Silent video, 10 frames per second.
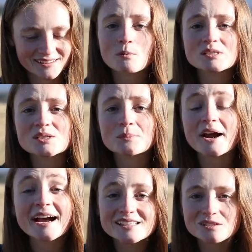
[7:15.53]
What
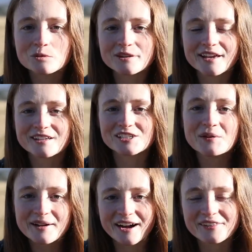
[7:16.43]
surprises were they
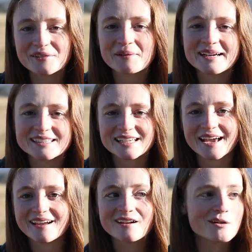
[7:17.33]
doing on their wedding
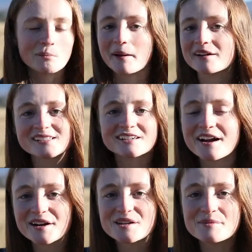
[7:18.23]
day? Where is their
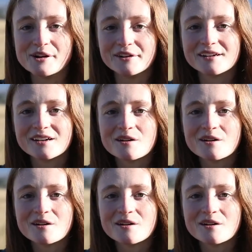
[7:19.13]
honeymoon?